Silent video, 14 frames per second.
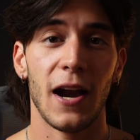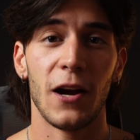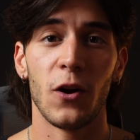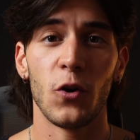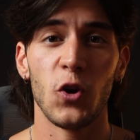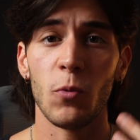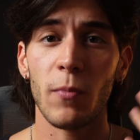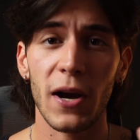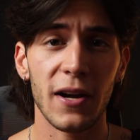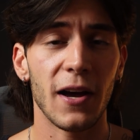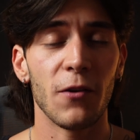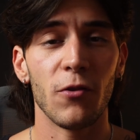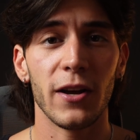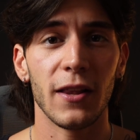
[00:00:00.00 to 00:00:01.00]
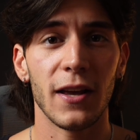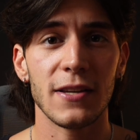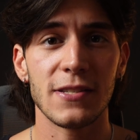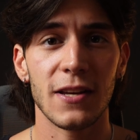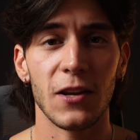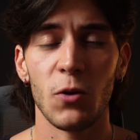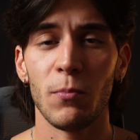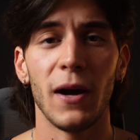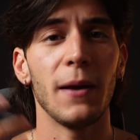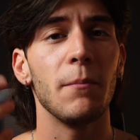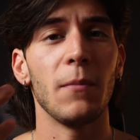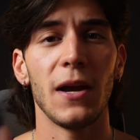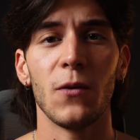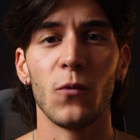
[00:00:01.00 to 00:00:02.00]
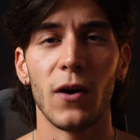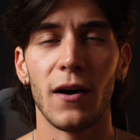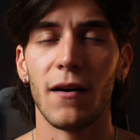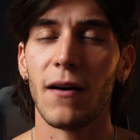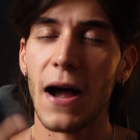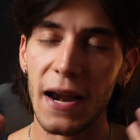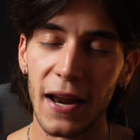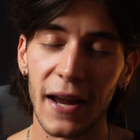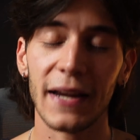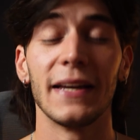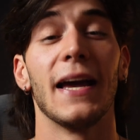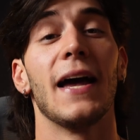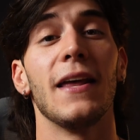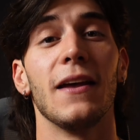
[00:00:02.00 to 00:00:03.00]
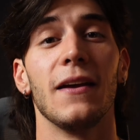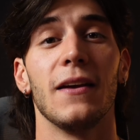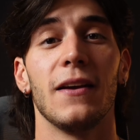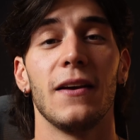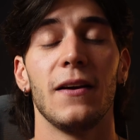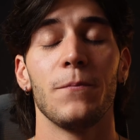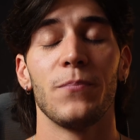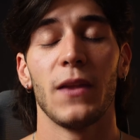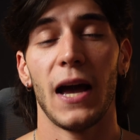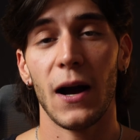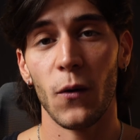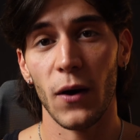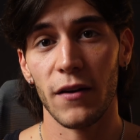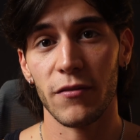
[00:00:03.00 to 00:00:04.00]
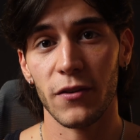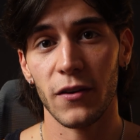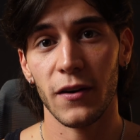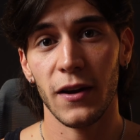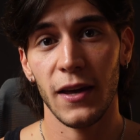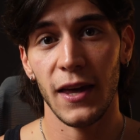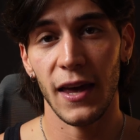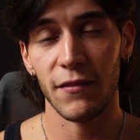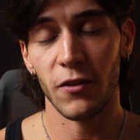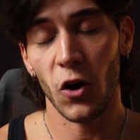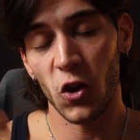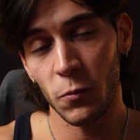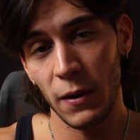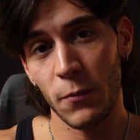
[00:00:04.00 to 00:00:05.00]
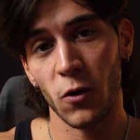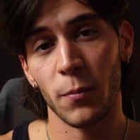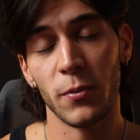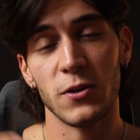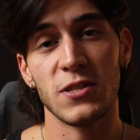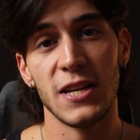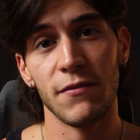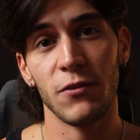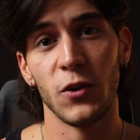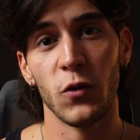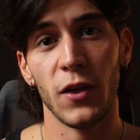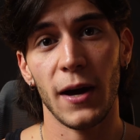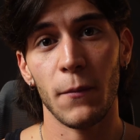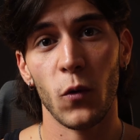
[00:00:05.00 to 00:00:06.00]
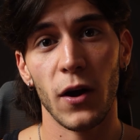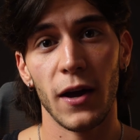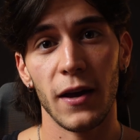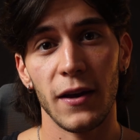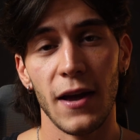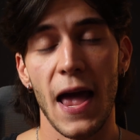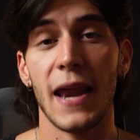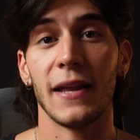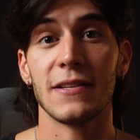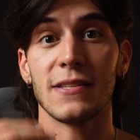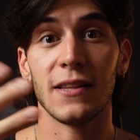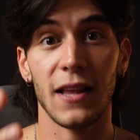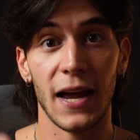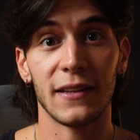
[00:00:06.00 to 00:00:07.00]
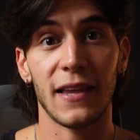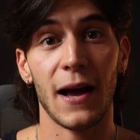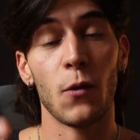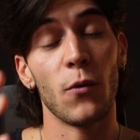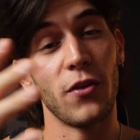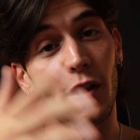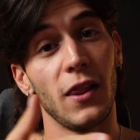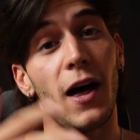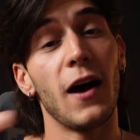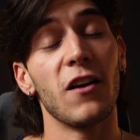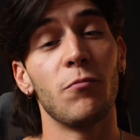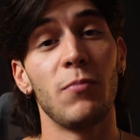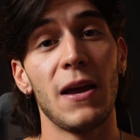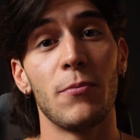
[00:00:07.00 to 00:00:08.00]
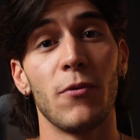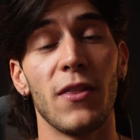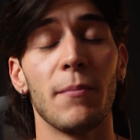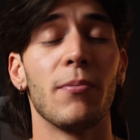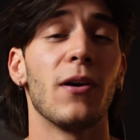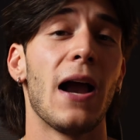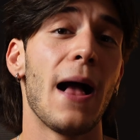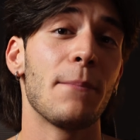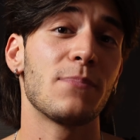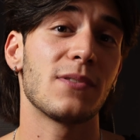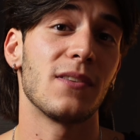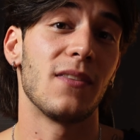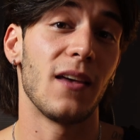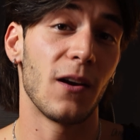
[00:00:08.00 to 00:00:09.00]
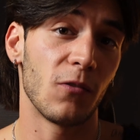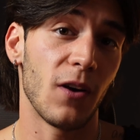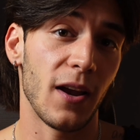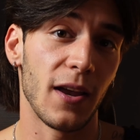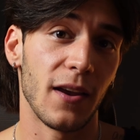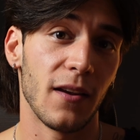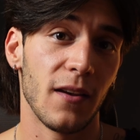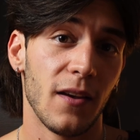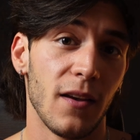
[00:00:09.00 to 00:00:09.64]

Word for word: And I know you might not realize that you might mean well, and I get it. However, if other people are perceiving you that way and it's like that with a lot of people, then perhaps they're right.